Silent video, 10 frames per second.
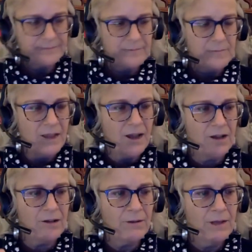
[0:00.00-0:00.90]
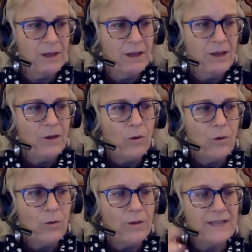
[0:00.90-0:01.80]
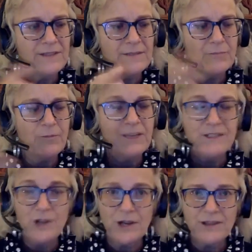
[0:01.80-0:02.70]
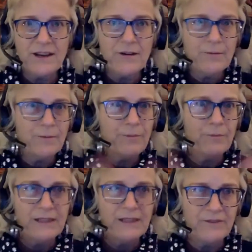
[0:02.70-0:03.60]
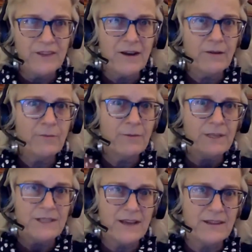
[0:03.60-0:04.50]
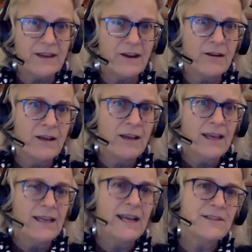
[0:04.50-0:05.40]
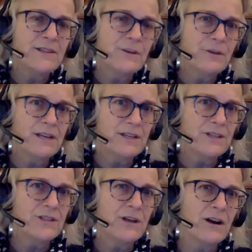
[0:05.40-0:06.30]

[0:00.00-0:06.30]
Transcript: uh, it's we start there, we live there, we die there. It has no connection to ours.